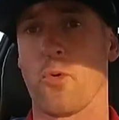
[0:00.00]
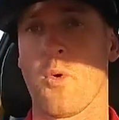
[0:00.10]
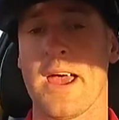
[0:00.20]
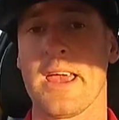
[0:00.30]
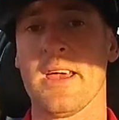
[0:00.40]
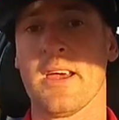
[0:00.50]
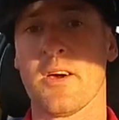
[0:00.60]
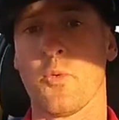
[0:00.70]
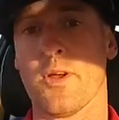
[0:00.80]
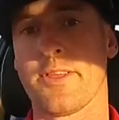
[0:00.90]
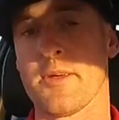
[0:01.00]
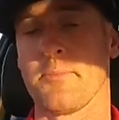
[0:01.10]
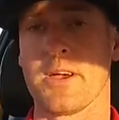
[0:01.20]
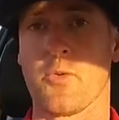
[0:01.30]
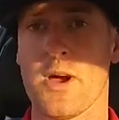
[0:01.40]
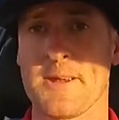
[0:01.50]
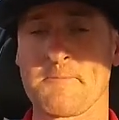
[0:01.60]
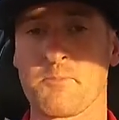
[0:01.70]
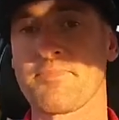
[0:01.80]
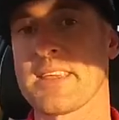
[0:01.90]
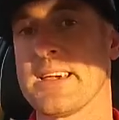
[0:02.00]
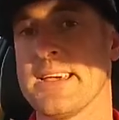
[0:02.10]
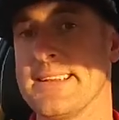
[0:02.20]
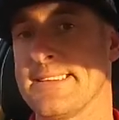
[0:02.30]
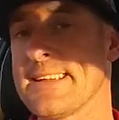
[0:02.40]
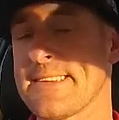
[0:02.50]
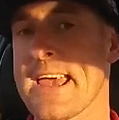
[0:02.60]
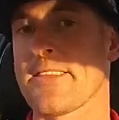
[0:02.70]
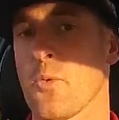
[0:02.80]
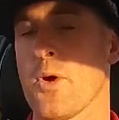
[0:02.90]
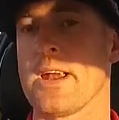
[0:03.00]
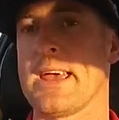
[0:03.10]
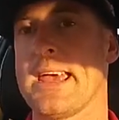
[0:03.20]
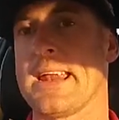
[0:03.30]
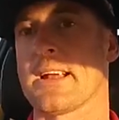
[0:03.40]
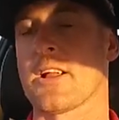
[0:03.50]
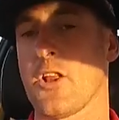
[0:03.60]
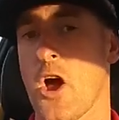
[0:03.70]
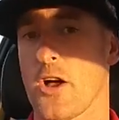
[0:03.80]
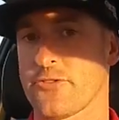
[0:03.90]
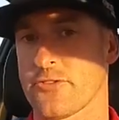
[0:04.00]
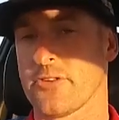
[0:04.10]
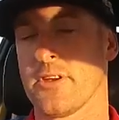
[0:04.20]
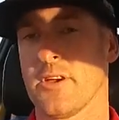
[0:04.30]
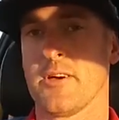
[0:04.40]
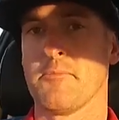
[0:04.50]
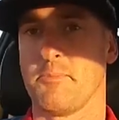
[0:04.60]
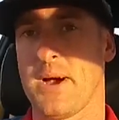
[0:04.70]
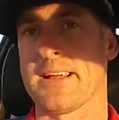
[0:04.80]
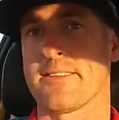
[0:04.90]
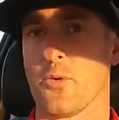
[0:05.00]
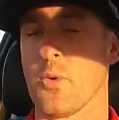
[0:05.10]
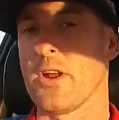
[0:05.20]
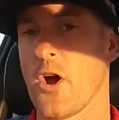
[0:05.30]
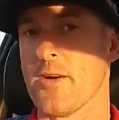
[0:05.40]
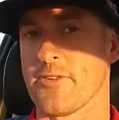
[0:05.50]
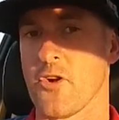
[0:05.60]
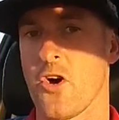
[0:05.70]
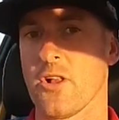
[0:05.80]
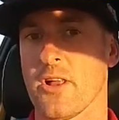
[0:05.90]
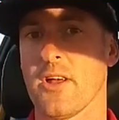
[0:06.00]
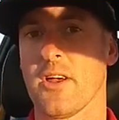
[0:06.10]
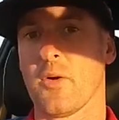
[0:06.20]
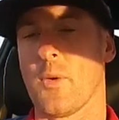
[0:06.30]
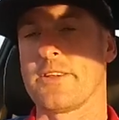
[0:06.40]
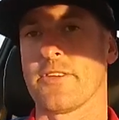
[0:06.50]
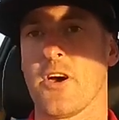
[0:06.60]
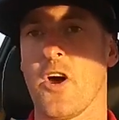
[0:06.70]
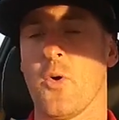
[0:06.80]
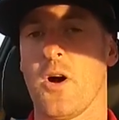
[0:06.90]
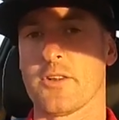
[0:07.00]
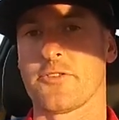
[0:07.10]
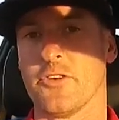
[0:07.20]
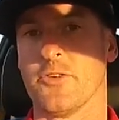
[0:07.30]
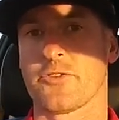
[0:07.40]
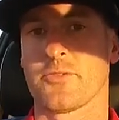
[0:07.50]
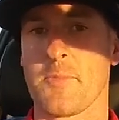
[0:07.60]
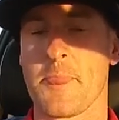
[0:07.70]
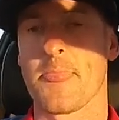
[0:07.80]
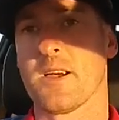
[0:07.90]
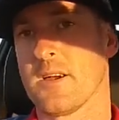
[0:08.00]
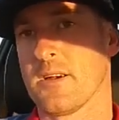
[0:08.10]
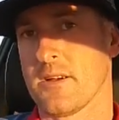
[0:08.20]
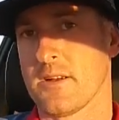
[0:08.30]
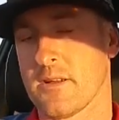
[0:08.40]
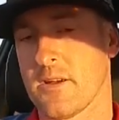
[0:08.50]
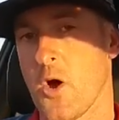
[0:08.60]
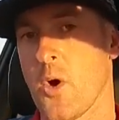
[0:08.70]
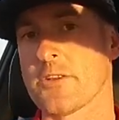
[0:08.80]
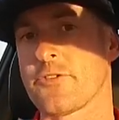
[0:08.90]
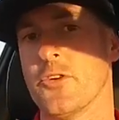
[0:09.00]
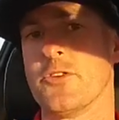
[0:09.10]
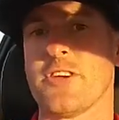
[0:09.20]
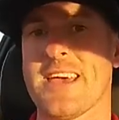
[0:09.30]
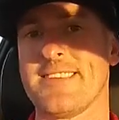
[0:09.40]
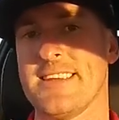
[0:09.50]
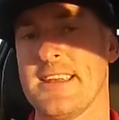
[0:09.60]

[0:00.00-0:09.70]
away with the big win. He did take the win in class, but the win overall went to the OR2s. OR2, JC